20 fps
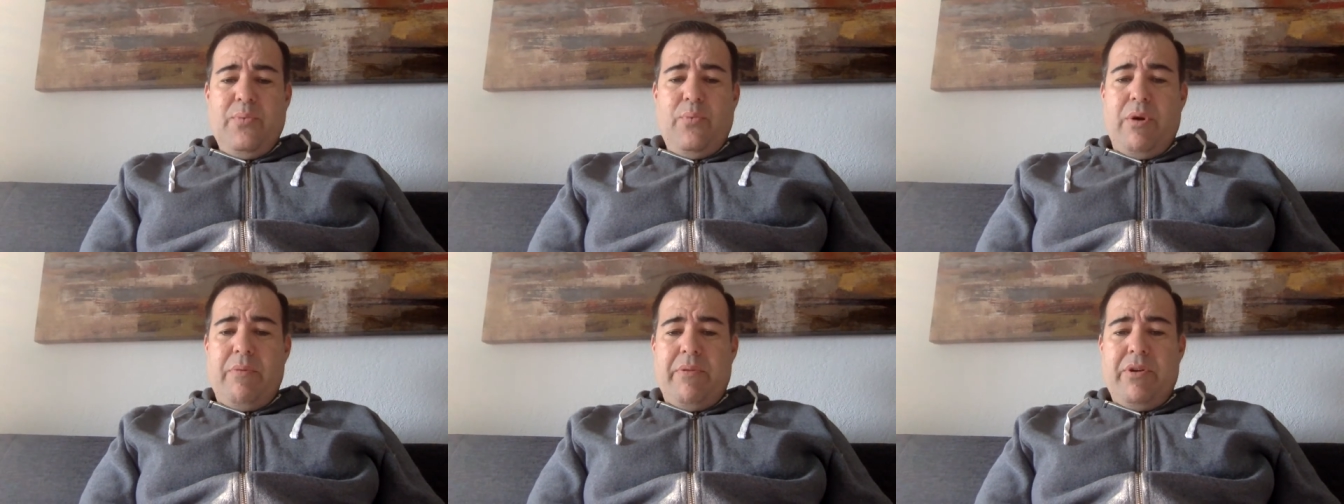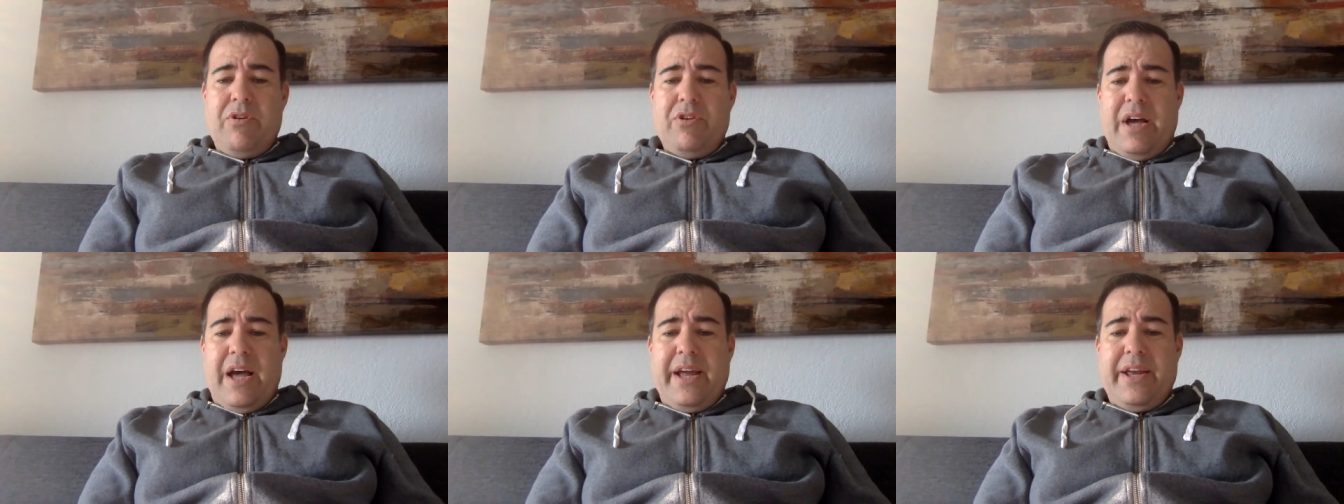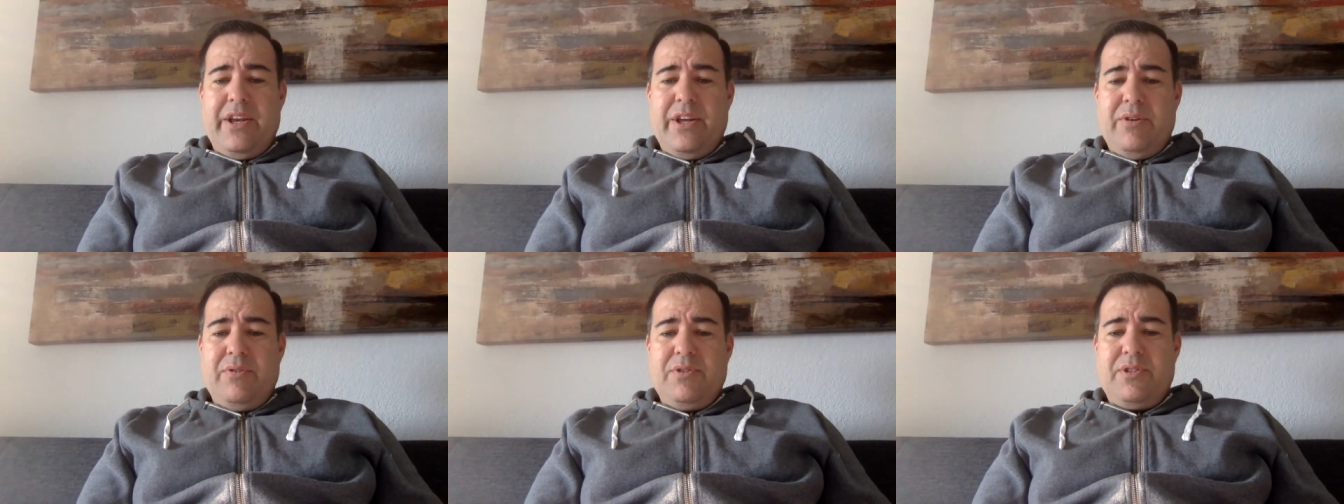women are
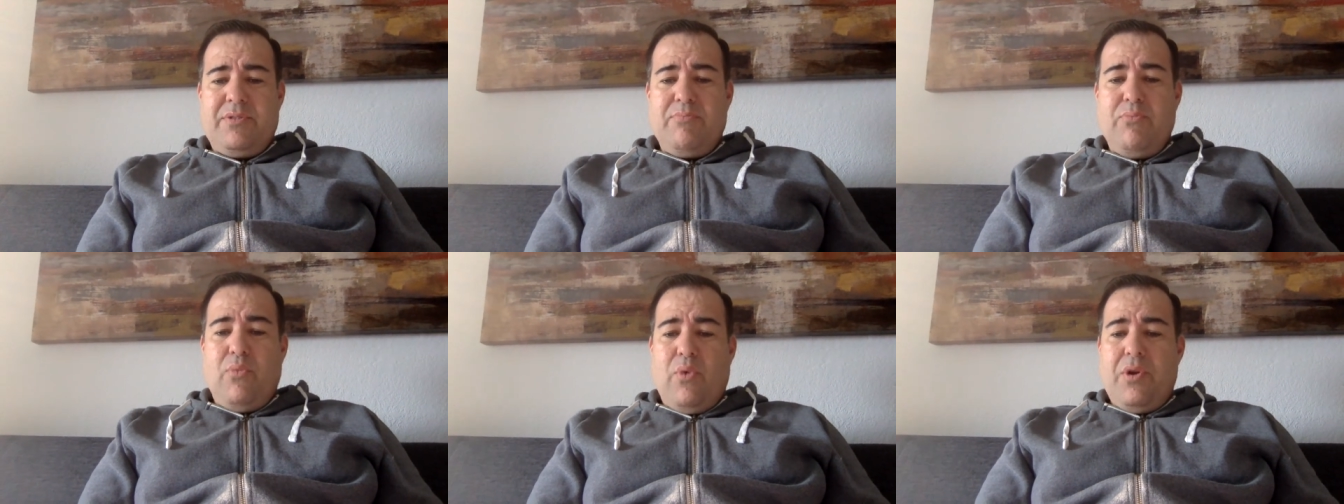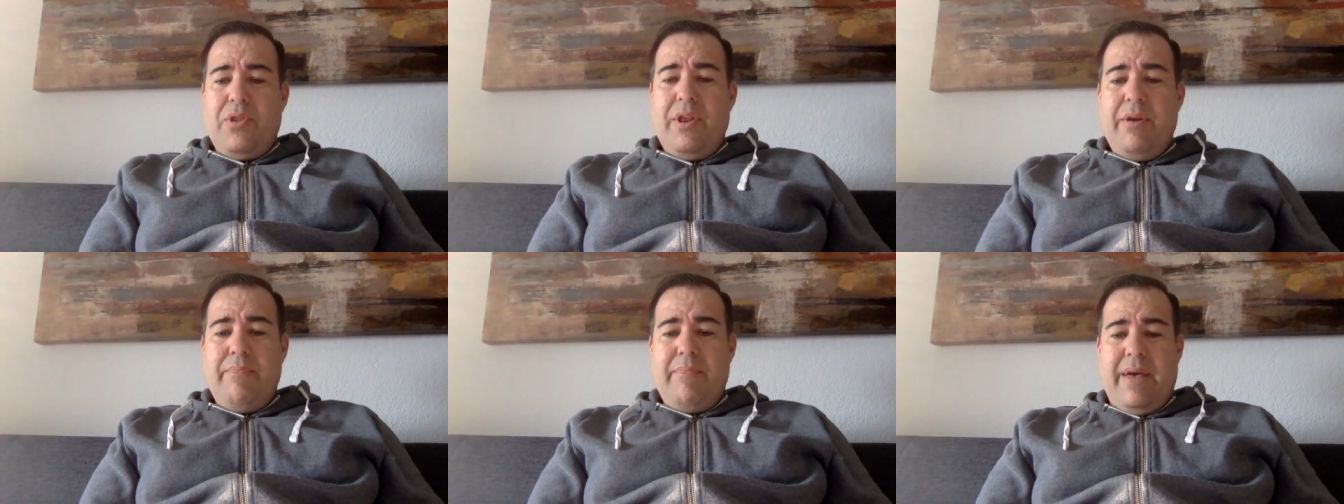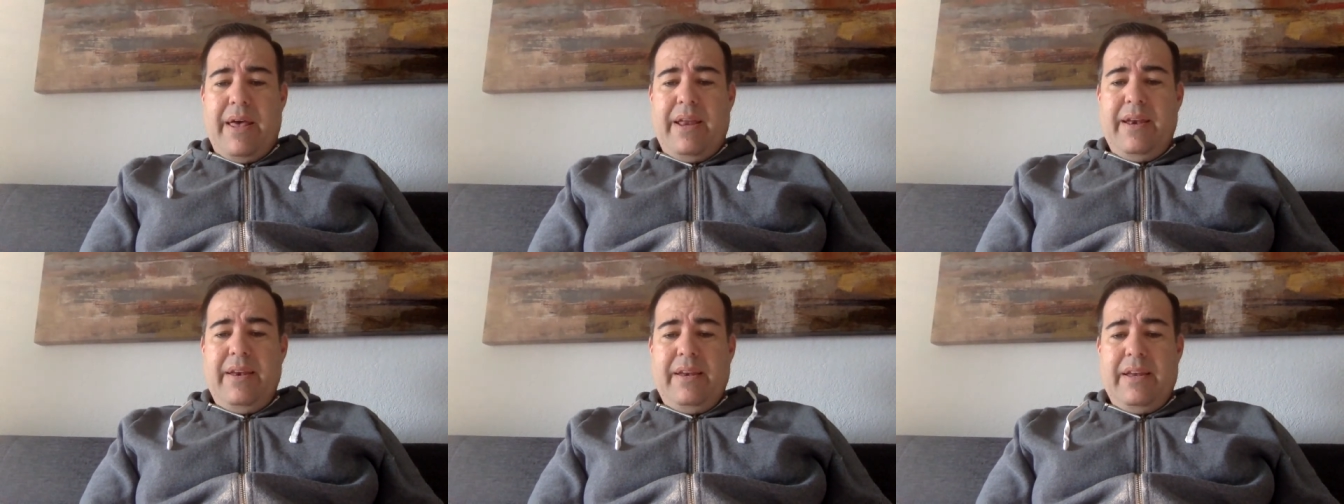diagnosed more than
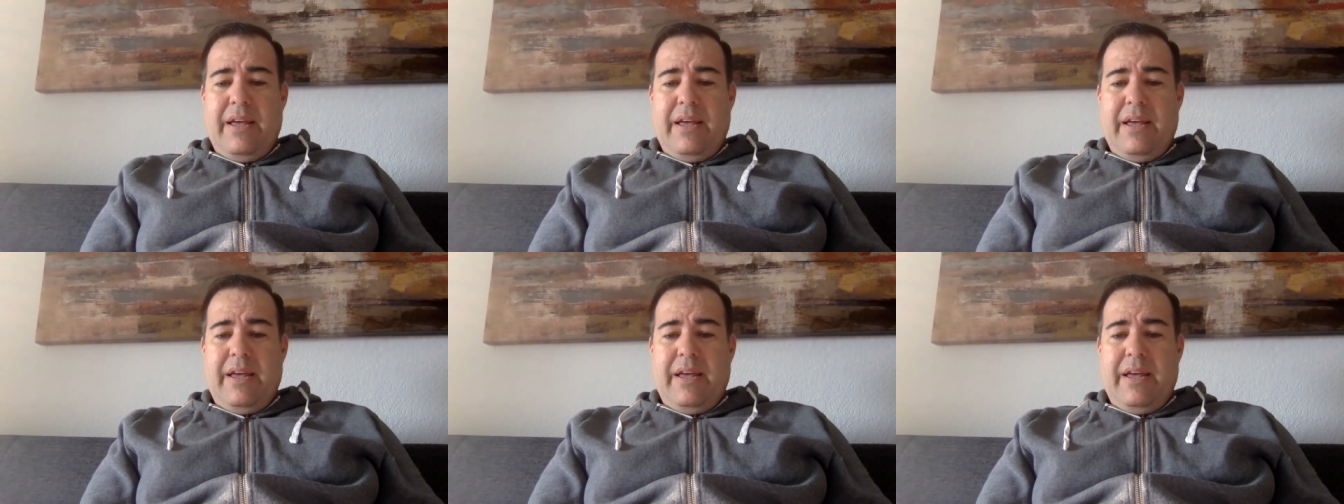men